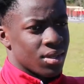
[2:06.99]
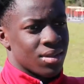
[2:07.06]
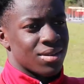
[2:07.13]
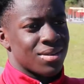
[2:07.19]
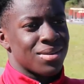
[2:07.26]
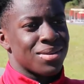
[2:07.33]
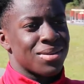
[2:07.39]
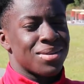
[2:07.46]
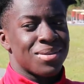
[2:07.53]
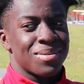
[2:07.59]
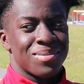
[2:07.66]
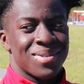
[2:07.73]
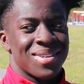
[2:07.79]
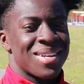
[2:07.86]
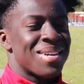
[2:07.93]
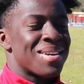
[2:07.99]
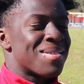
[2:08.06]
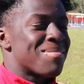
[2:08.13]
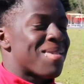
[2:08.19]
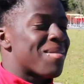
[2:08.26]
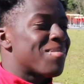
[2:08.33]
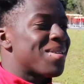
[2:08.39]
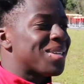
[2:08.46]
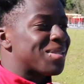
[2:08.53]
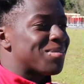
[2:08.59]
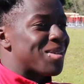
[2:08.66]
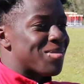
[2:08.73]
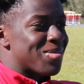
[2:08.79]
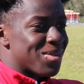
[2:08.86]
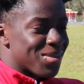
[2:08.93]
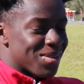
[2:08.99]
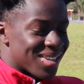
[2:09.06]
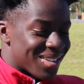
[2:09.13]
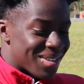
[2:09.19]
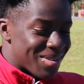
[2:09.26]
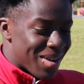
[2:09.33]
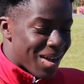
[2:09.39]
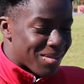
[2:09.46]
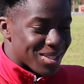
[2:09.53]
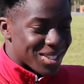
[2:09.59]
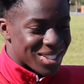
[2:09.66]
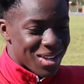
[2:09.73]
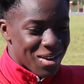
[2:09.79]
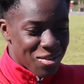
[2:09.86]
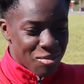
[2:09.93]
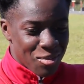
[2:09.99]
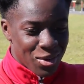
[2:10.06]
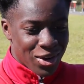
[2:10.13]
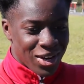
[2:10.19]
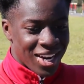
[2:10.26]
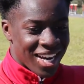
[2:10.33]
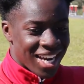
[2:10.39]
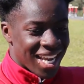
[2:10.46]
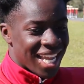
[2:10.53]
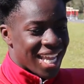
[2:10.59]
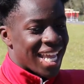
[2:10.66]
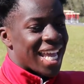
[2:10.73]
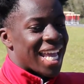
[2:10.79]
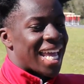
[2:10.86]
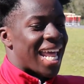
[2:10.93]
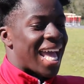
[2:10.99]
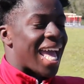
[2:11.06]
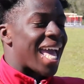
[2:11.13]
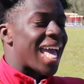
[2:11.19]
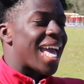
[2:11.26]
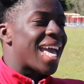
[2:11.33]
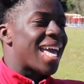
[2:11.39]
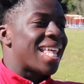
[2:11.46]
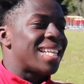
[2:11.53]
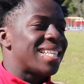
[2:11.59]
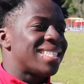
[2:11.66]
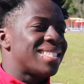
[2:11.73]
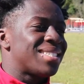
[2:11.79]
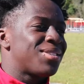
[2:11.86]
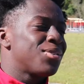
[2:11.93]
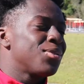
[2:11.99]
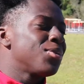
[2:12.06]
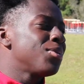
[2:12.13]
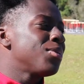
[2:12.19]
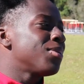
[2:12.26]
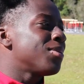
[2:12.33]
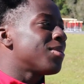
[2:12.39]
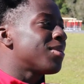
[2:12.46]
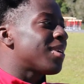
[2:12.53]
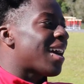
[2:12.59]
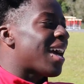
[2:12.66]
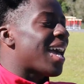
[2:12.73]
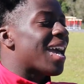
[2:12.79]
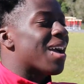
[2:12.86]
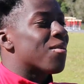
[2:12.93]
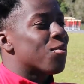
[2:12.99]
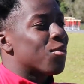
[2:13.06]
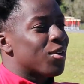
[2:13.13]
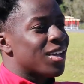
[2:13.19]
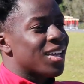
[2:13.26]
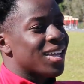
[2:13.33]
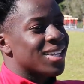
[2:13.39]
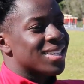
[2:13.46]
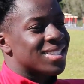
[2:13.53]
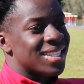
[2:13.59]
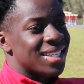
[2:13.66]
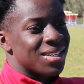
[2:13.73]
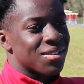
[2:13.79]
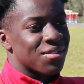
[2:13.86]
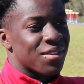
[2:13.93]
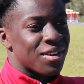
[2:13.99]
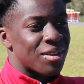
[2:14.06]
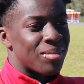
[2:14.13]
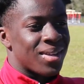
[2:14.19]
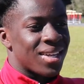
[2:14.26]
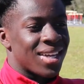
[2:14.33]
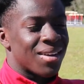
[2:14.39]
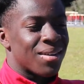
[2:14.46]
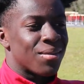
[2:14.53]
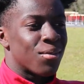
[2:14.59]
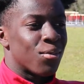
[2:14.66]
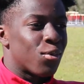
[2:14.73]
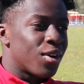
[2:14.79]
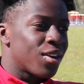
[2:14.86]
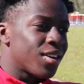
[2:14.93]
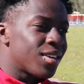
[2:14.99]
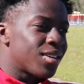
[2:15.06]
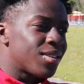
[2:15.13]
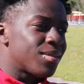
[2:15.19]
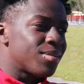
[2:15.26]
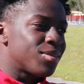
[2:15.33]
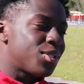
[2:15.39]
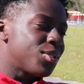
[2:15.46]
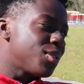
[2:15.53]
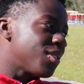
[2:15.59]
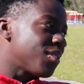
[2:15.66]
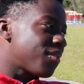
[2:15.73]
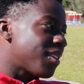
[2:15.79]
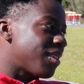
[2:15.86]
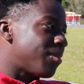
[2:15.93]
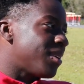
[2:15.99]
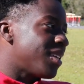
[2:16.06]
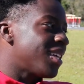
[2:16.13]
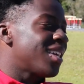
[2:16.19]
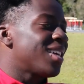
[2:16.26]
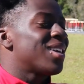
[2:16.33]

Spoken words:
My best memory when I was a sophomore, and I had one senior in front of me and one junior in front of me.